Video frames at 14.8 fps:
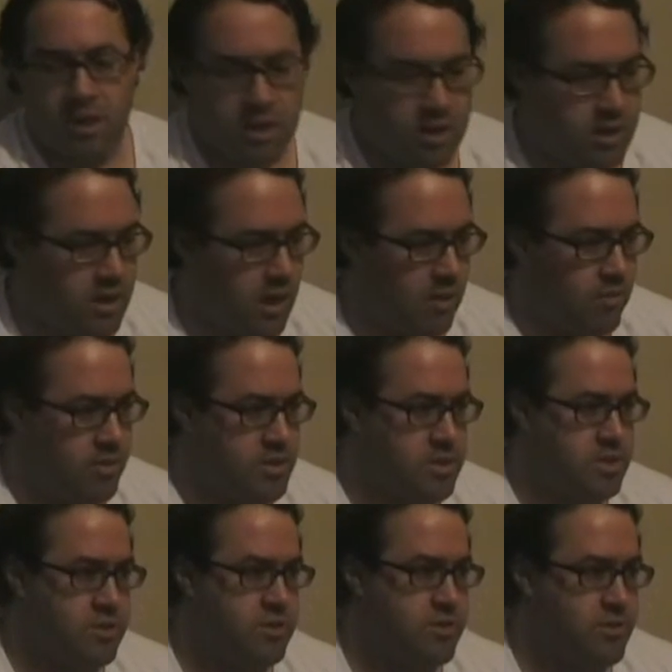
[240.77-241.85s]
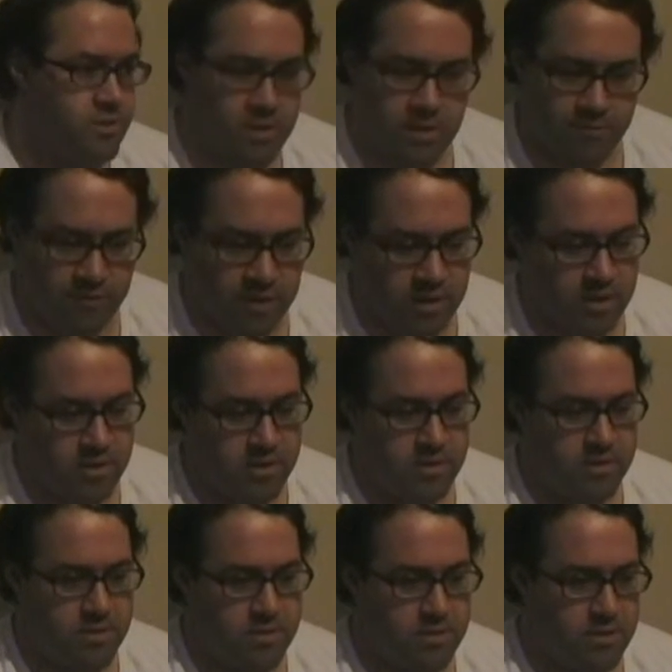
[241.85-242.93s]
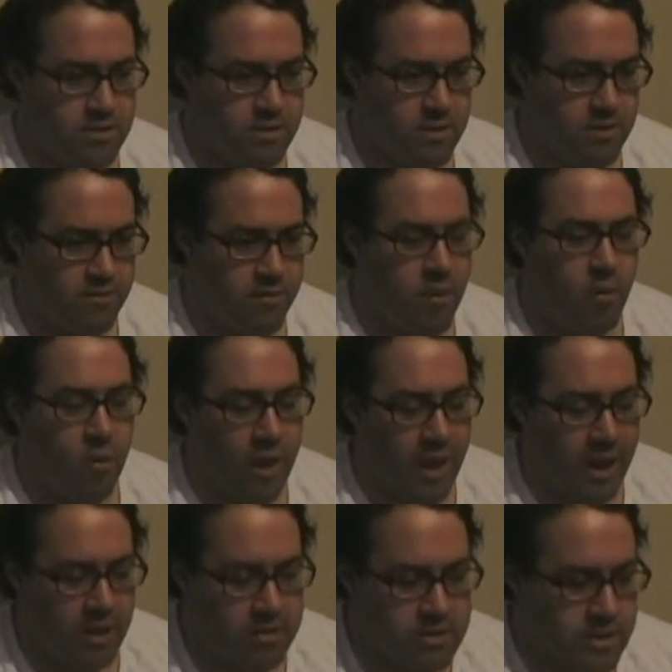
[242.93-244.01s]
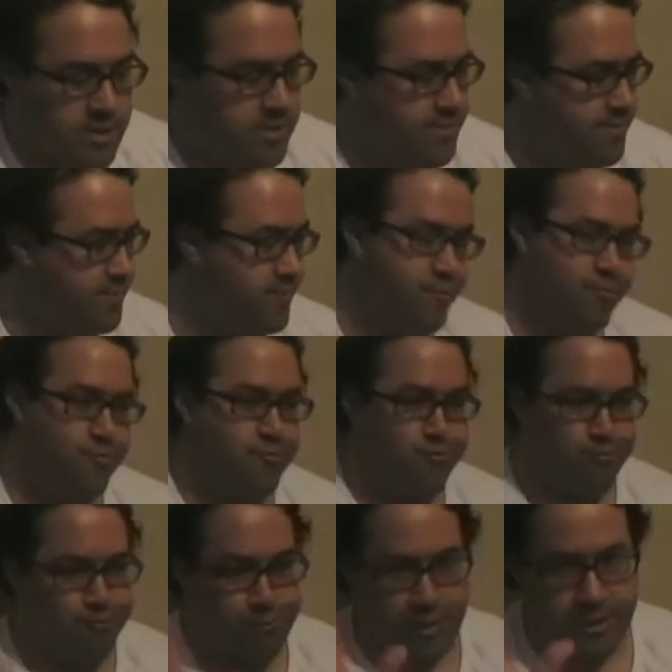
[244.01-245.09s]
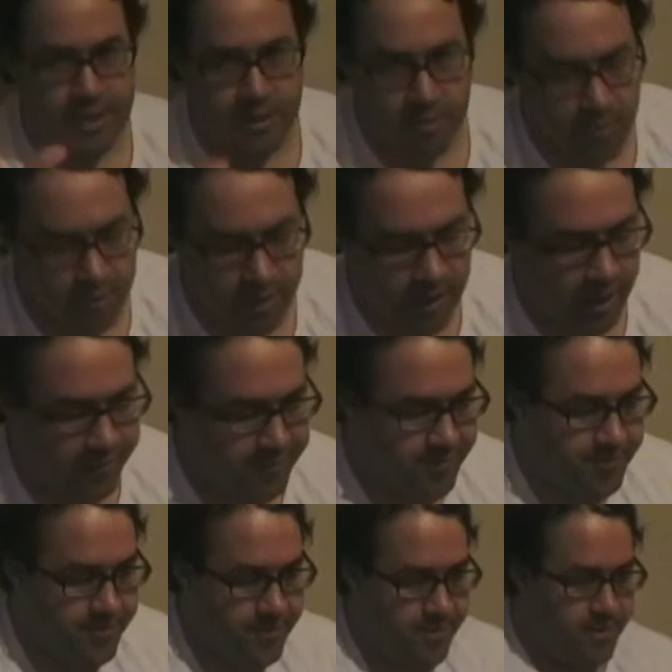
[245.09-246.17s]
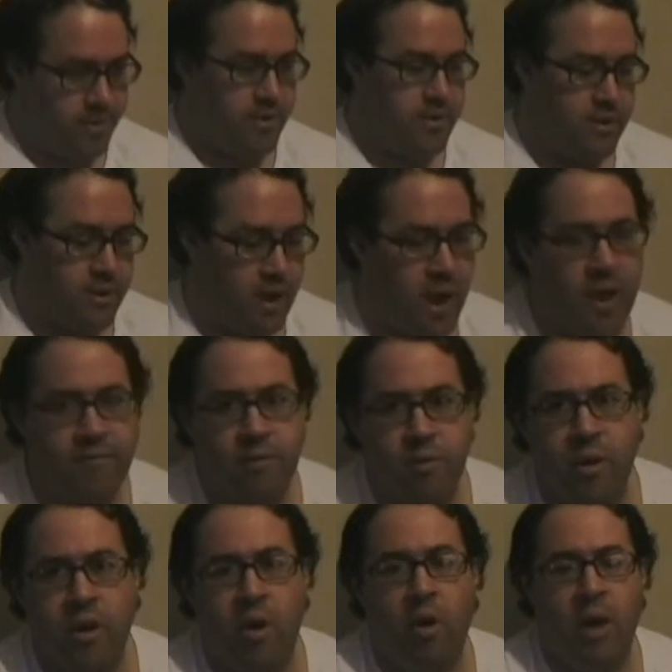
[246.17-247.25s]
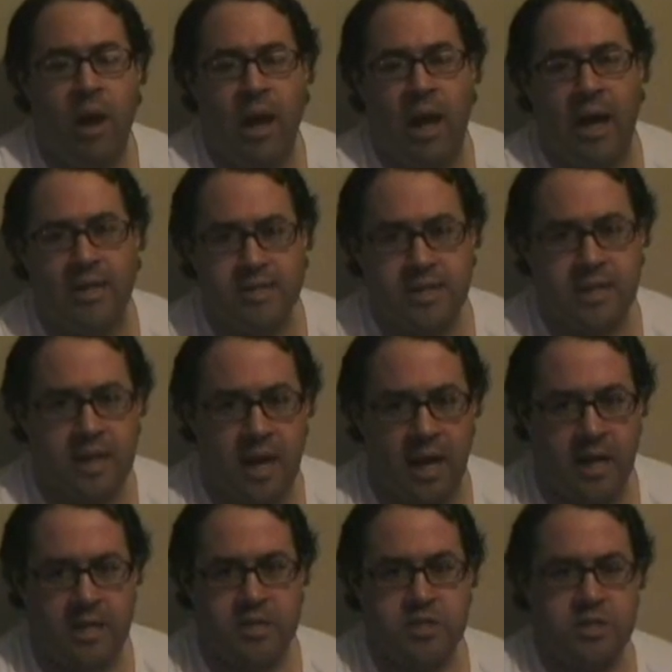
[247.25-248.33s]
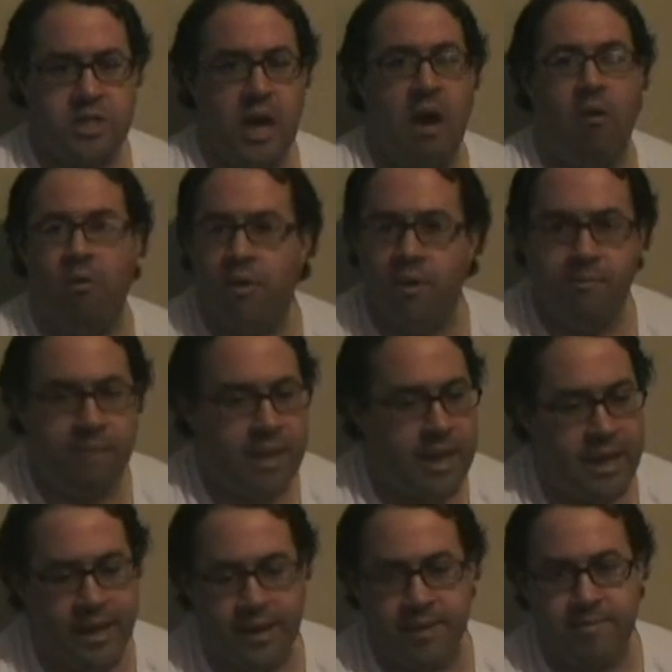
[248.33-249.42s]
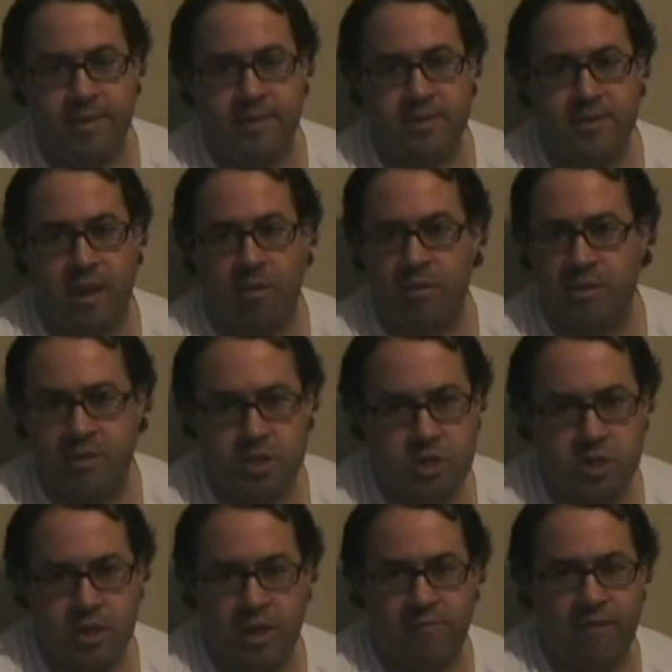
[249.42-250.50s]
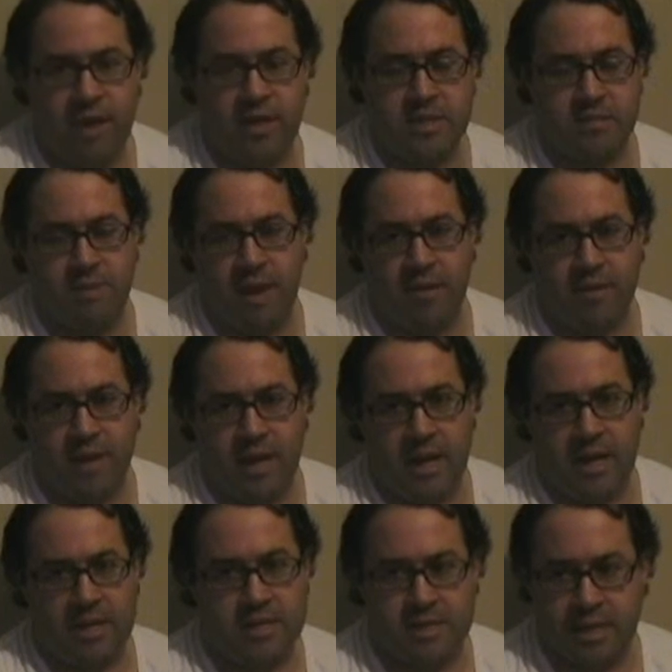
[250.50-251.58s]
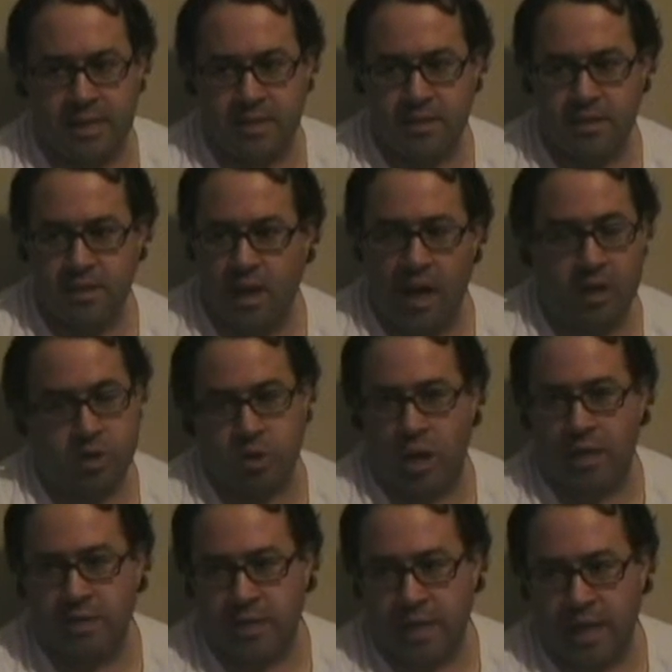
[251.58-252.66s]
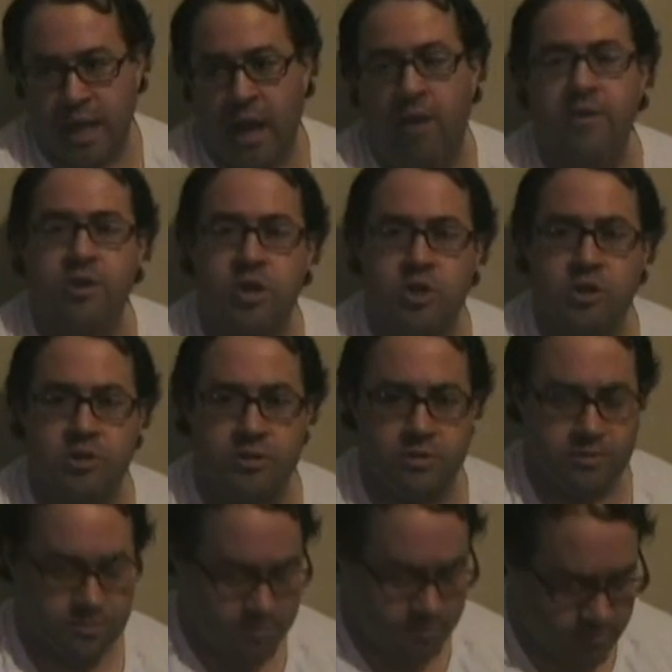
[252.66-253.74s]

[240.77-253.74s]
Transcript: I went to for welding. Didn't work out. I even went online to college. I would have made it, but I went into an advanced math class that I tried to get out and couldn't.